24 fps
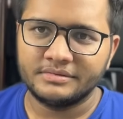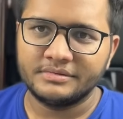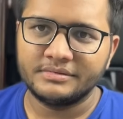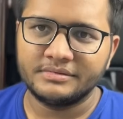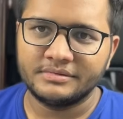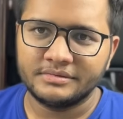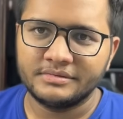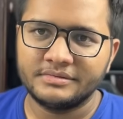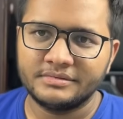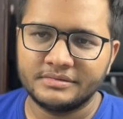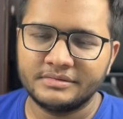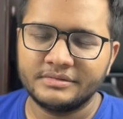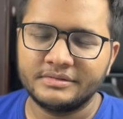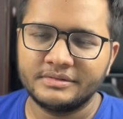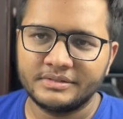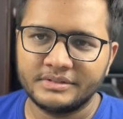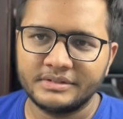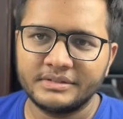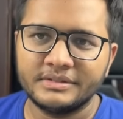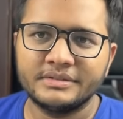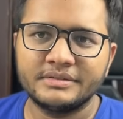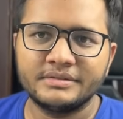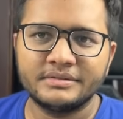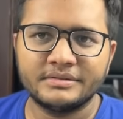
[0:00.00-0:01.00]

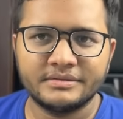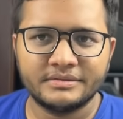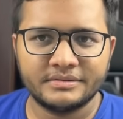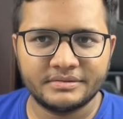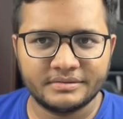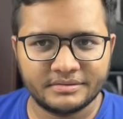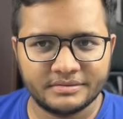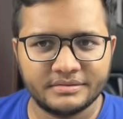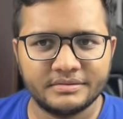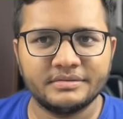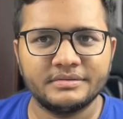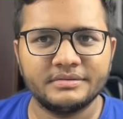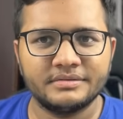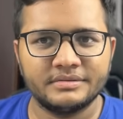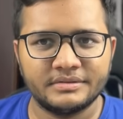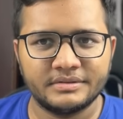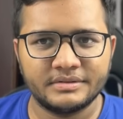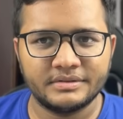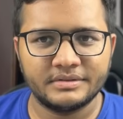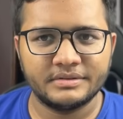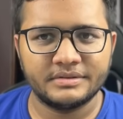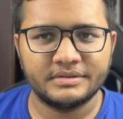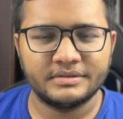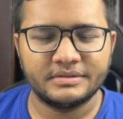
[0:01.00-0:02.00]

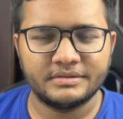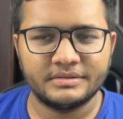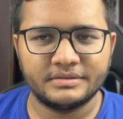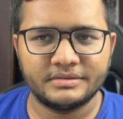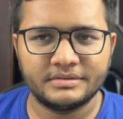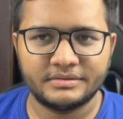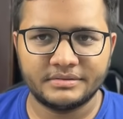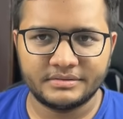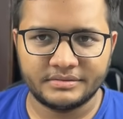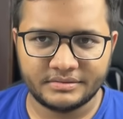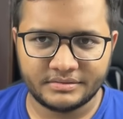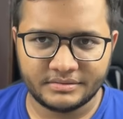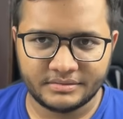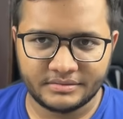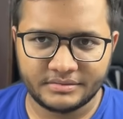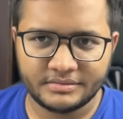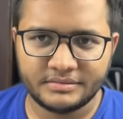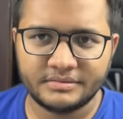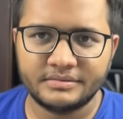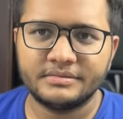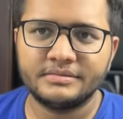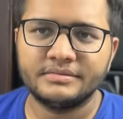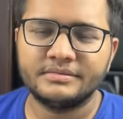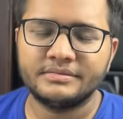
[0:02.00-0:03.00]

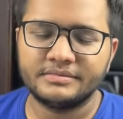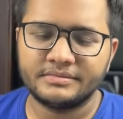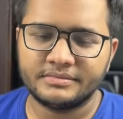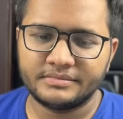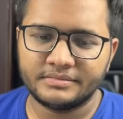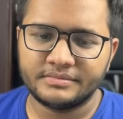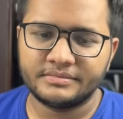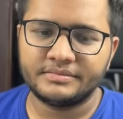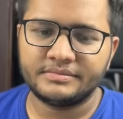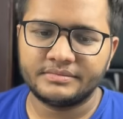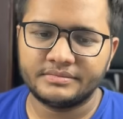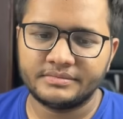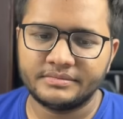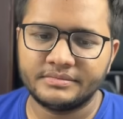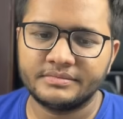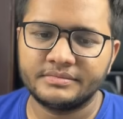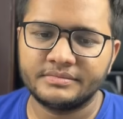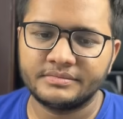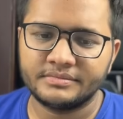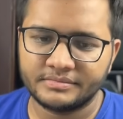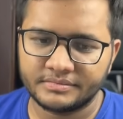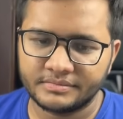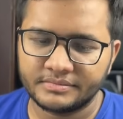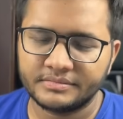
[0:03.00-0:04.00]

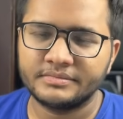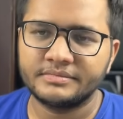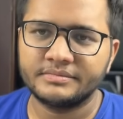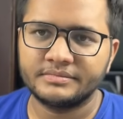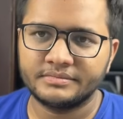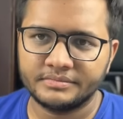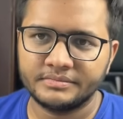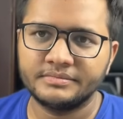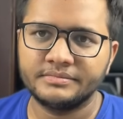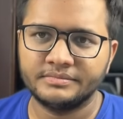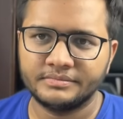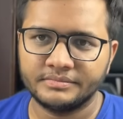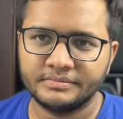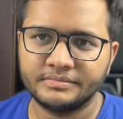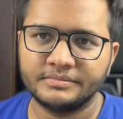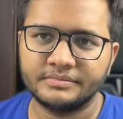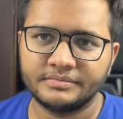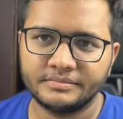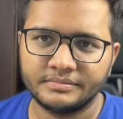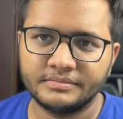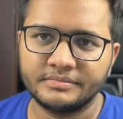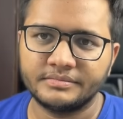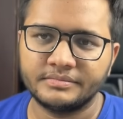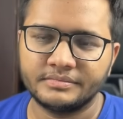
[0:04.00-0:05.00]

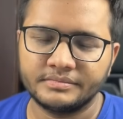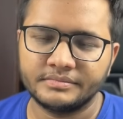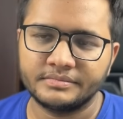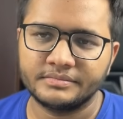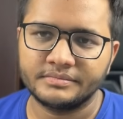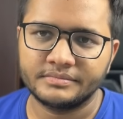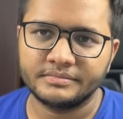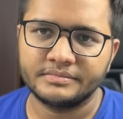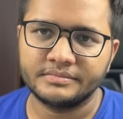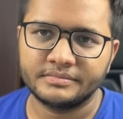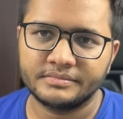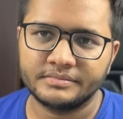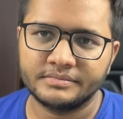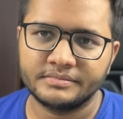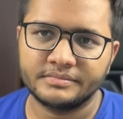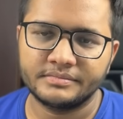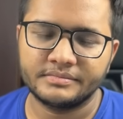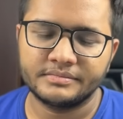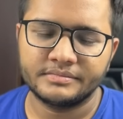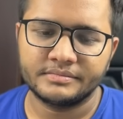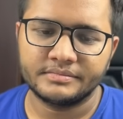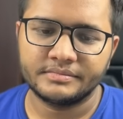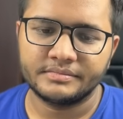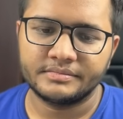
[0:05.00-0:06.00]

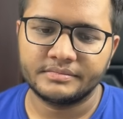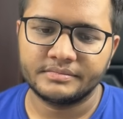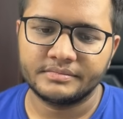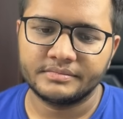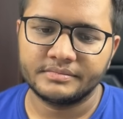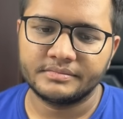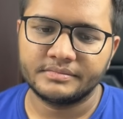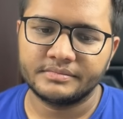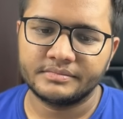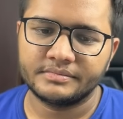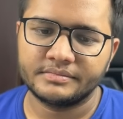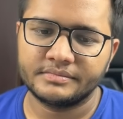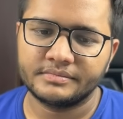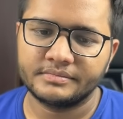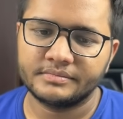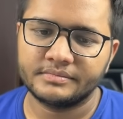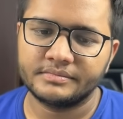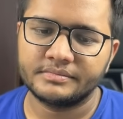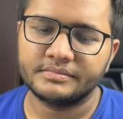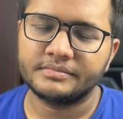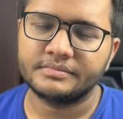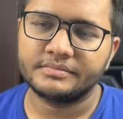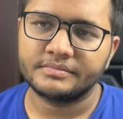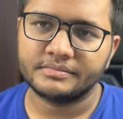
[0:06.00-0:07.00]

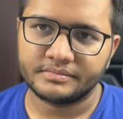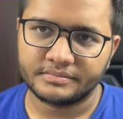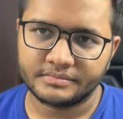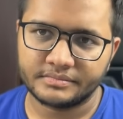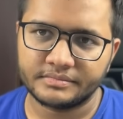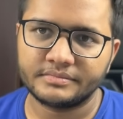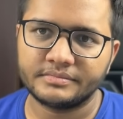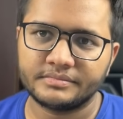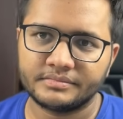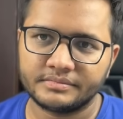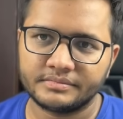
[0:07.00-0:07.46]
The person shown says nothing.